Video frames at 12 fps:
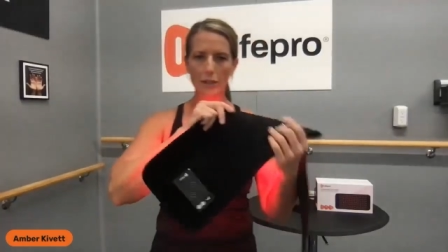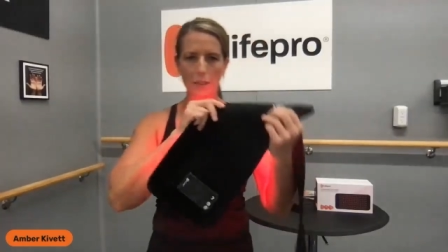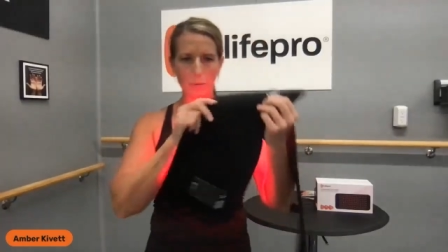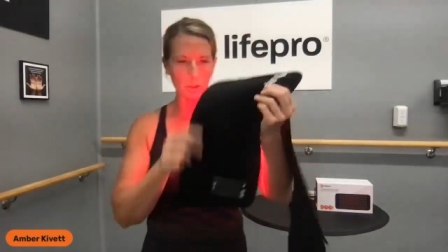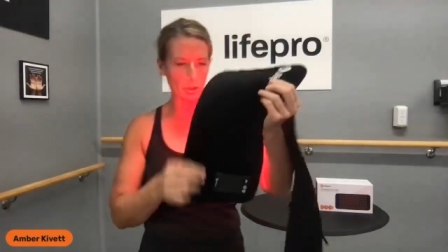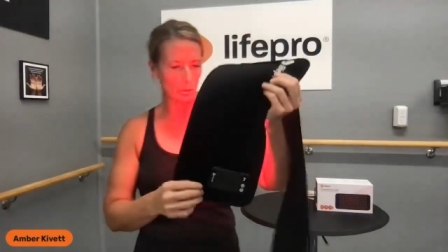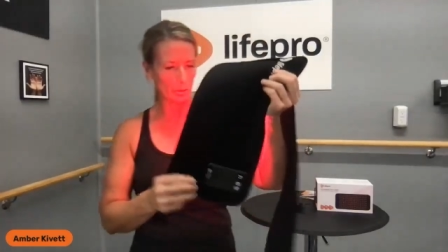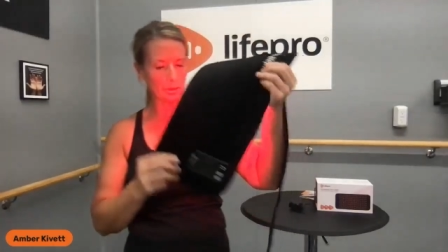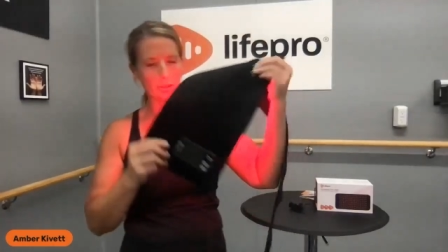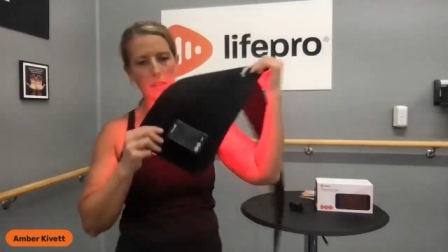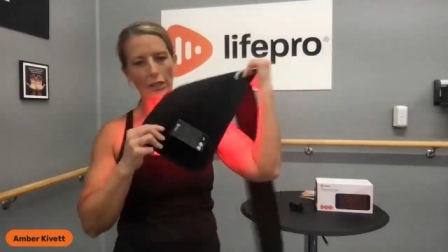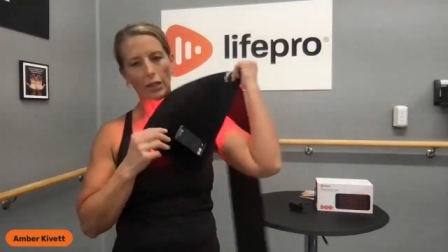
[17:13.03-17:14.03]
of stuff with
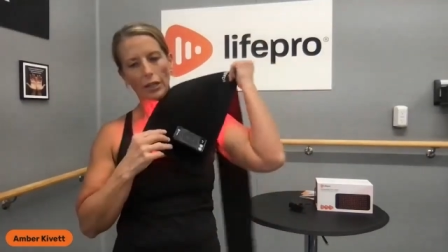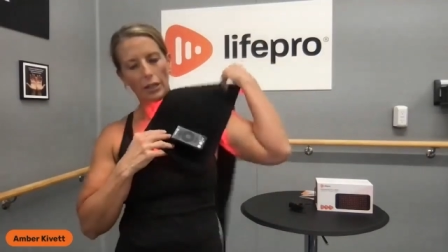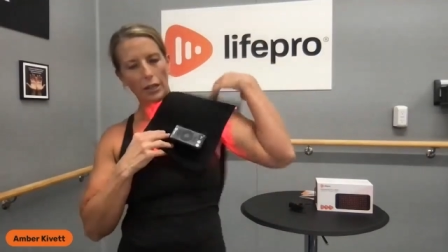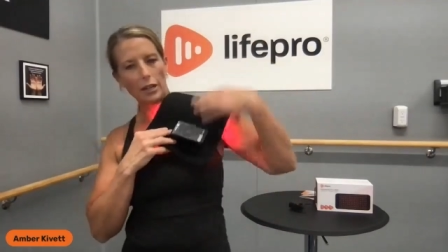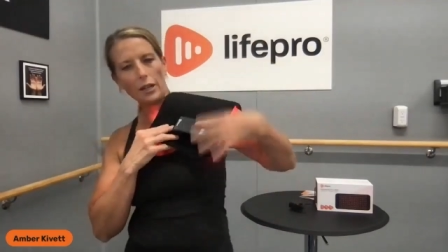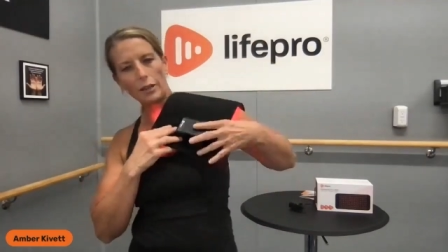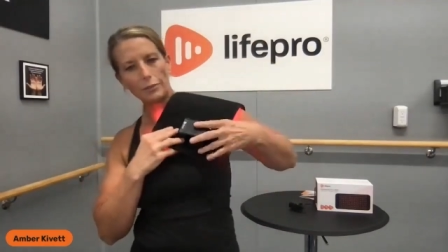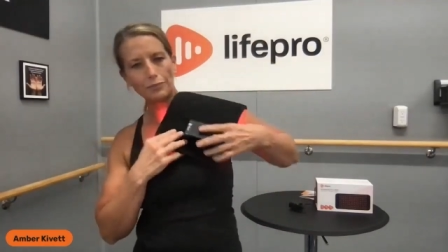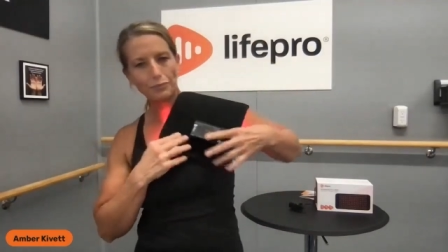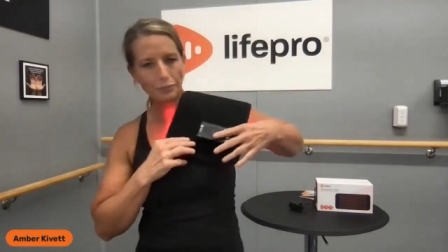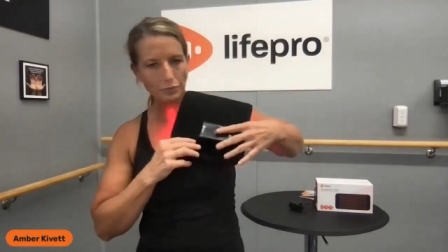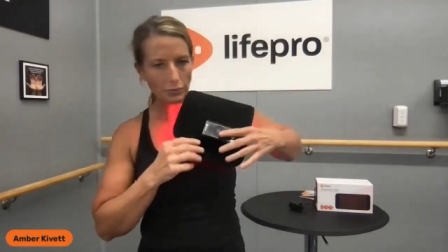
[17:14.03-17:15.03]
shoulders.
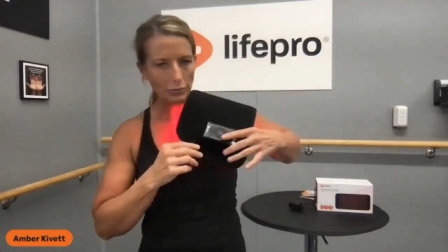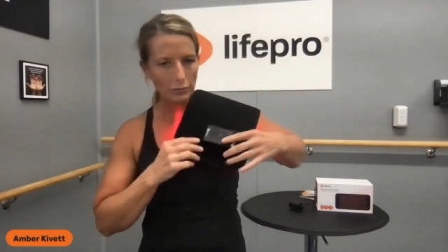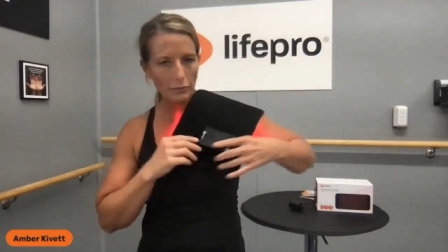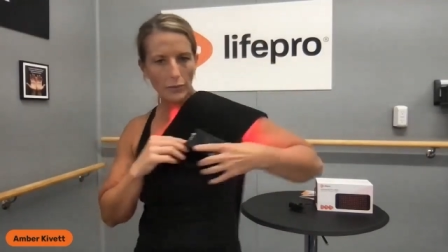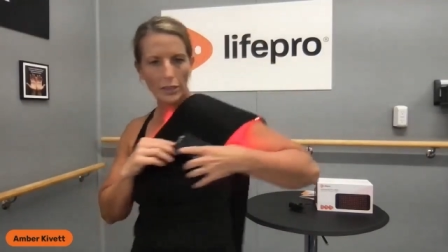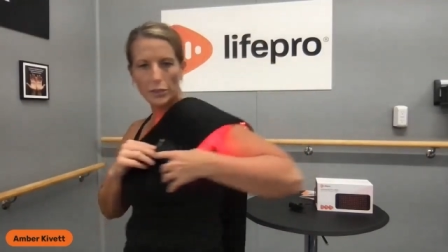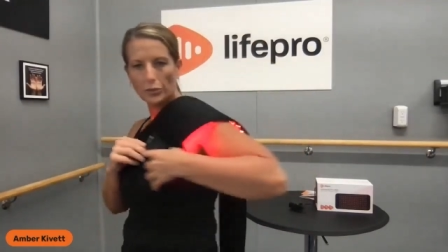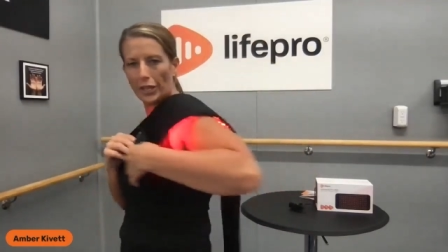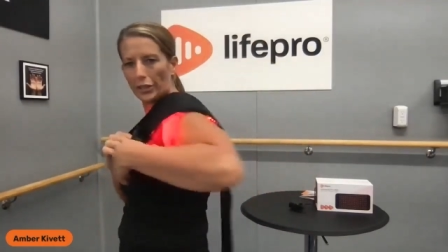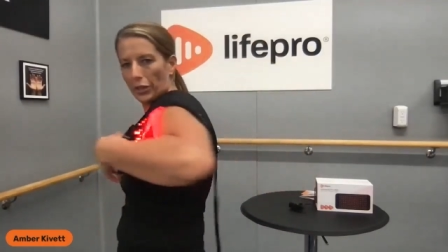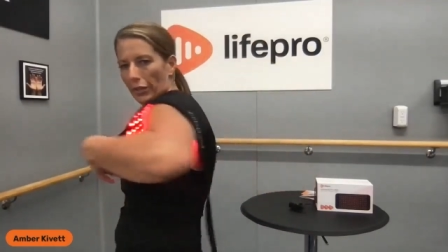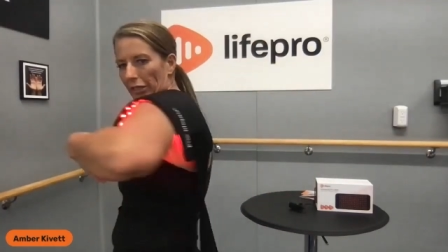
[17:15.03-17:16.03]
So now
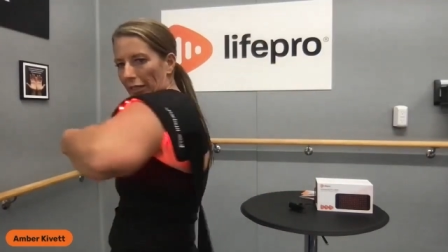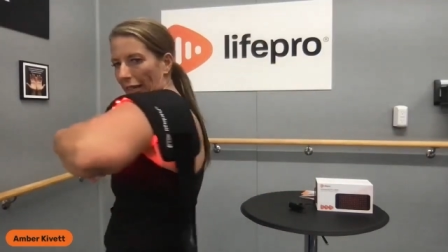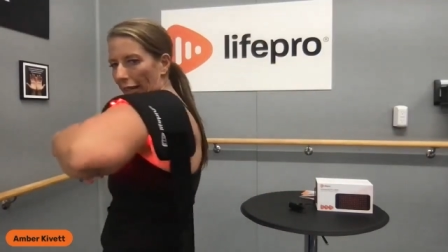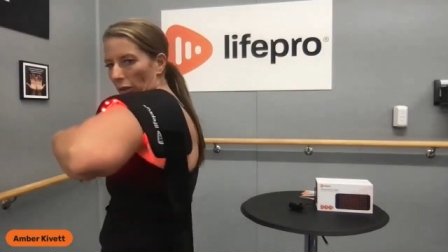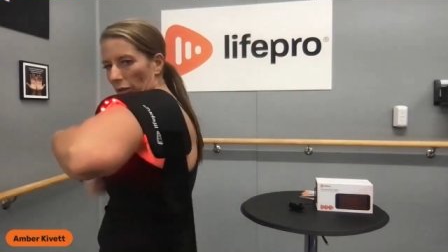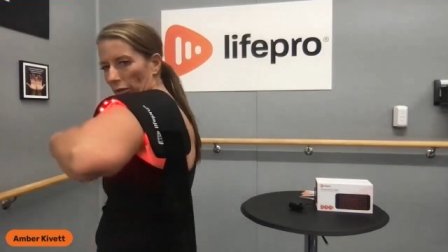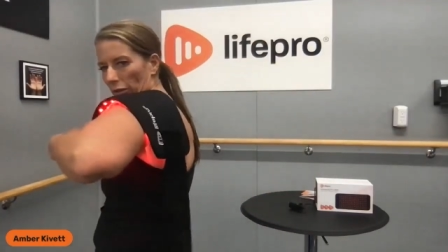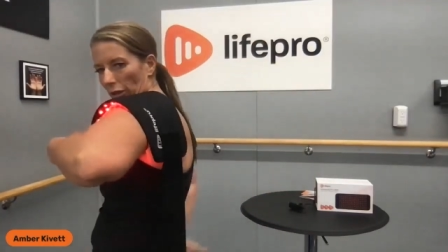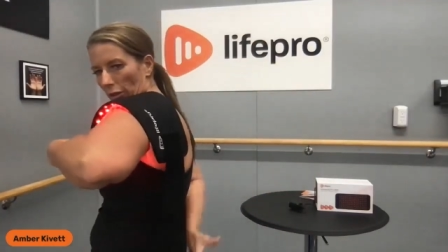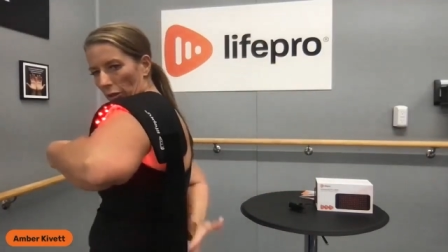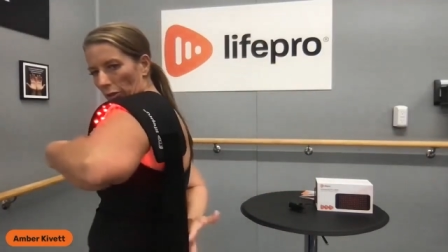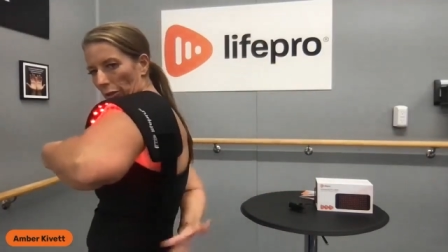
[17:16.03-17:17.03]
you have a tail
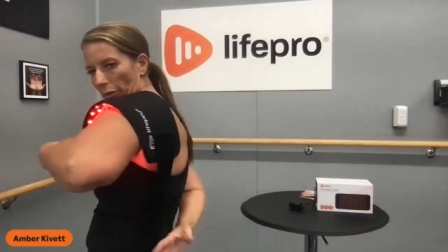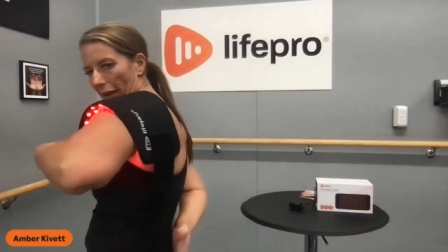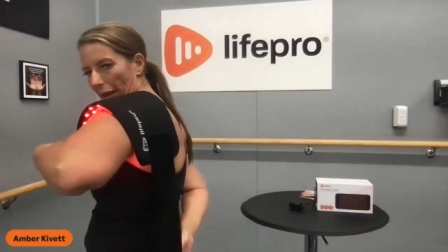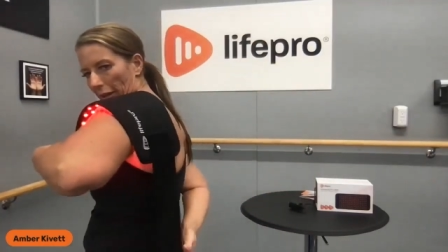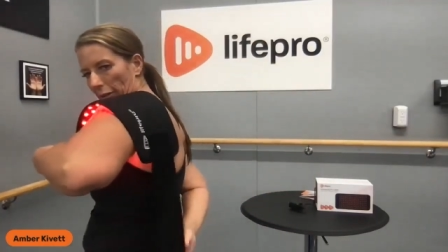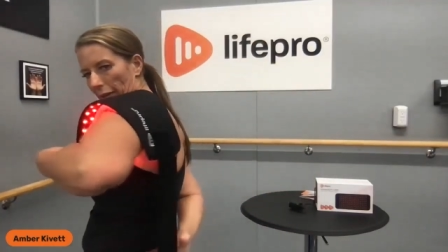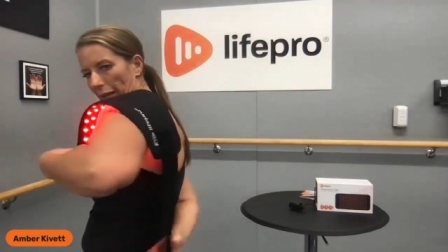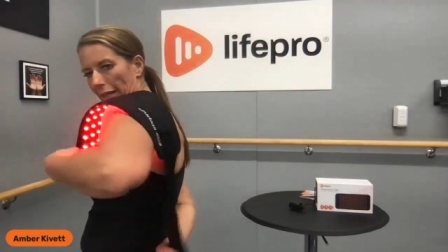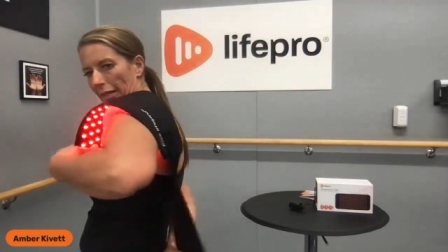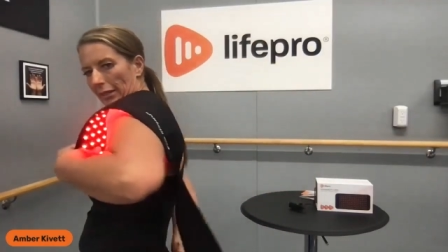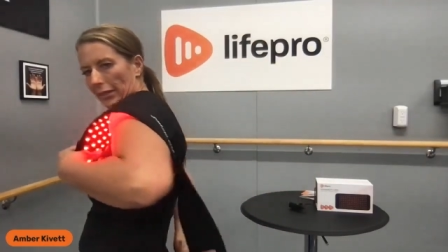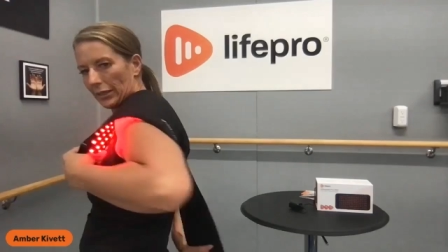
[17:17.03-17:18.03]
along the back,
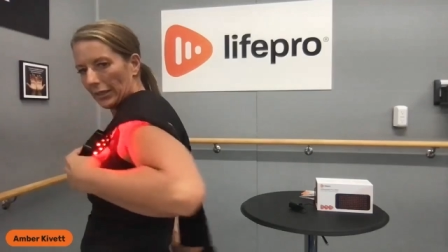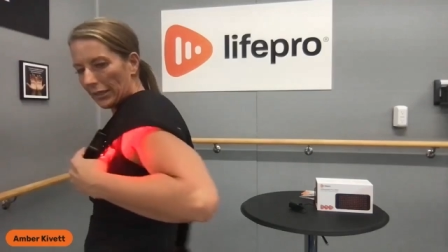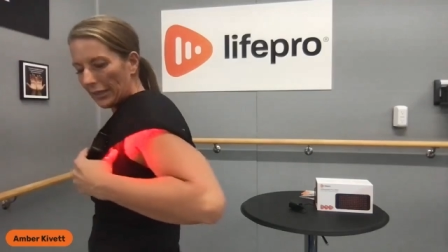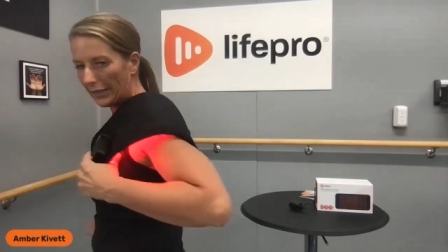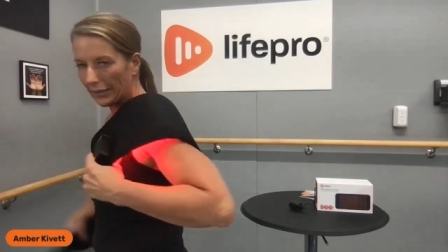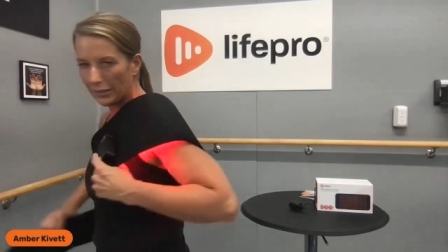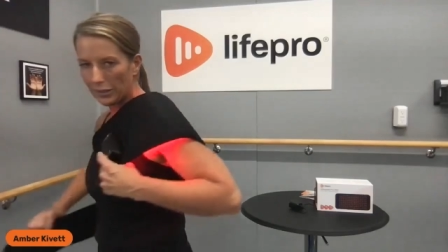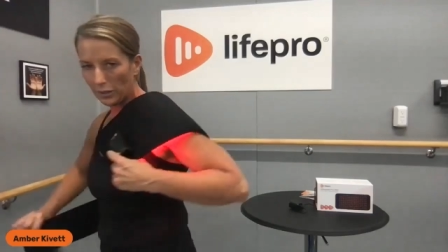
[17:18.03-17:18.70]
right? Isn't this